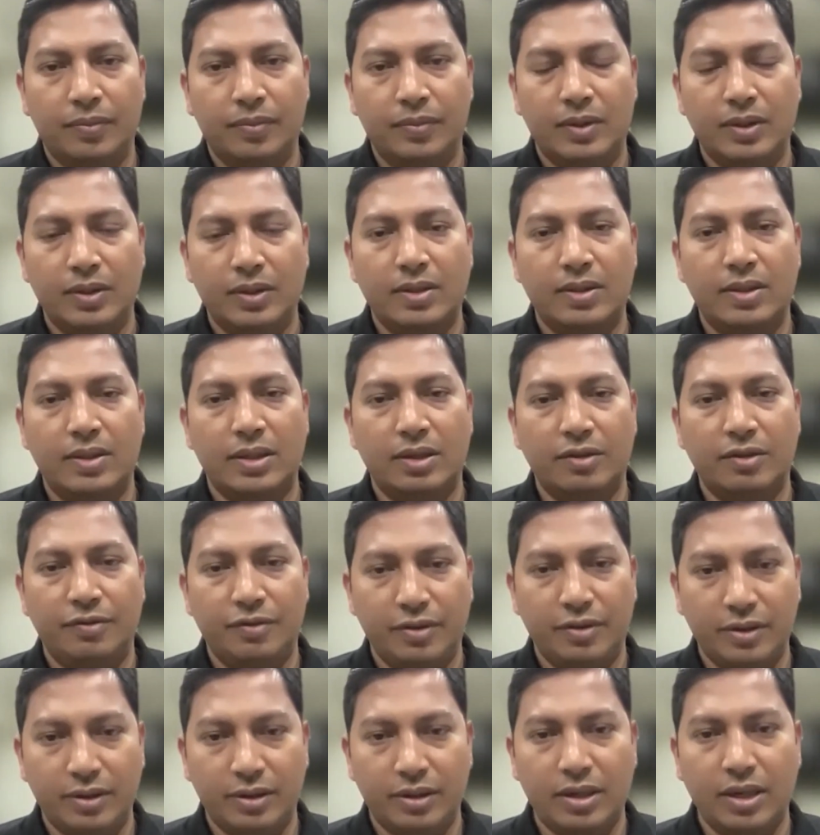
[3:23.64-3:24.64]
This is a
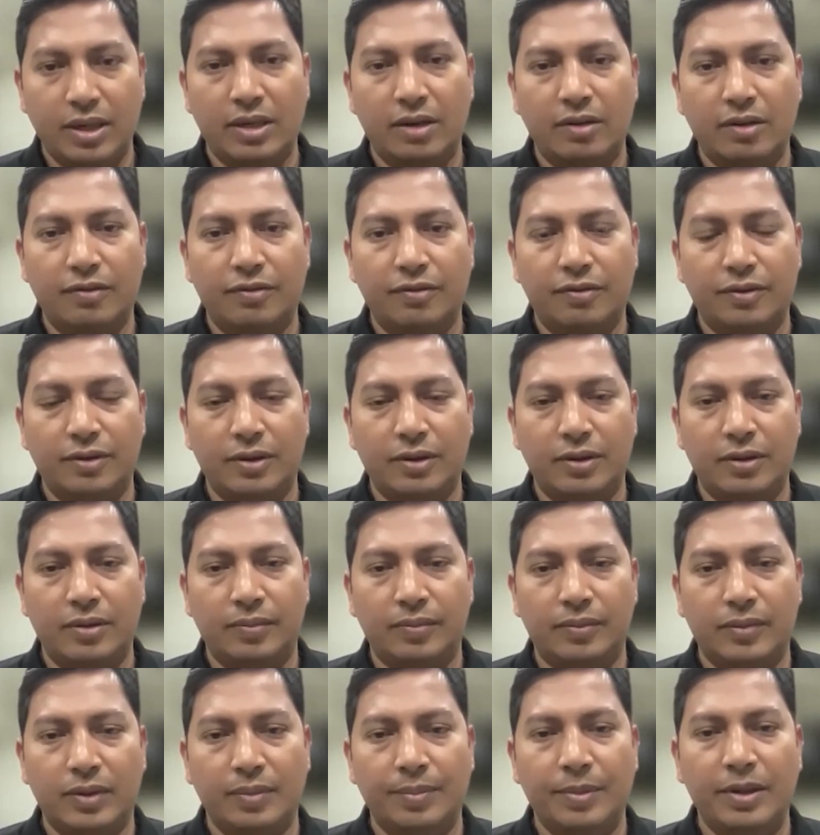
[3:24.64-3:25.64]
different kind of,
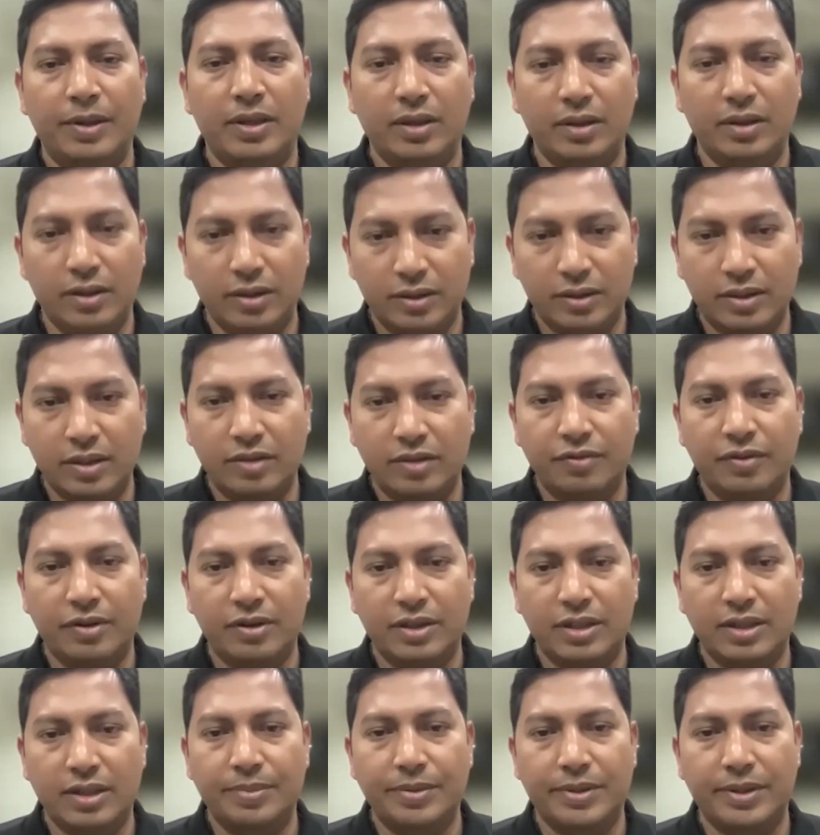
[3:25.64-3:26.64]
it's a different
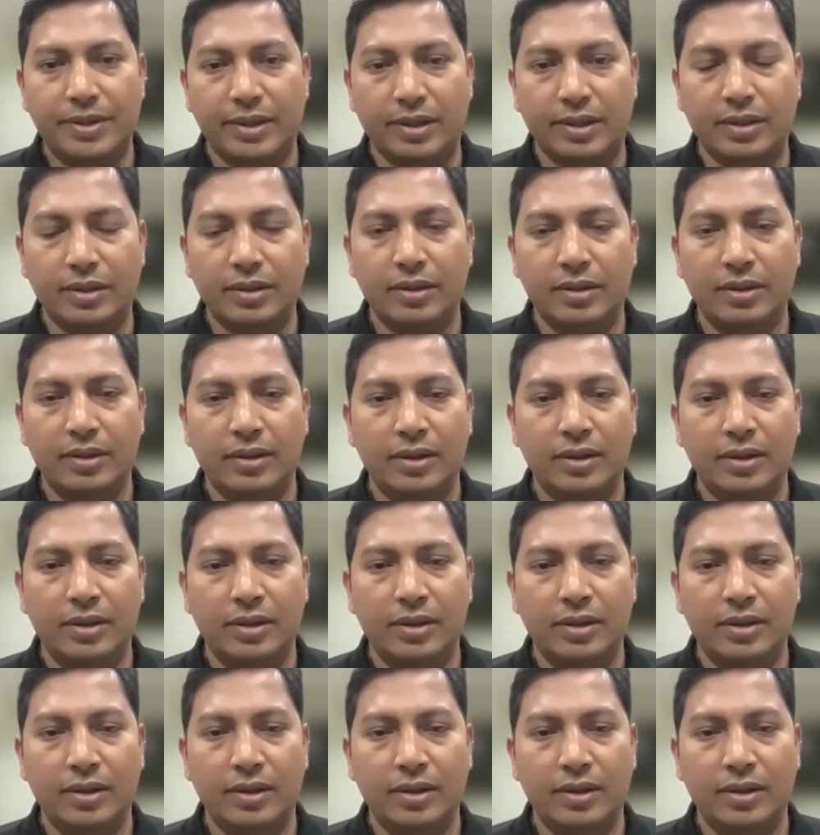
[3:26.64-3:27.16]
subset.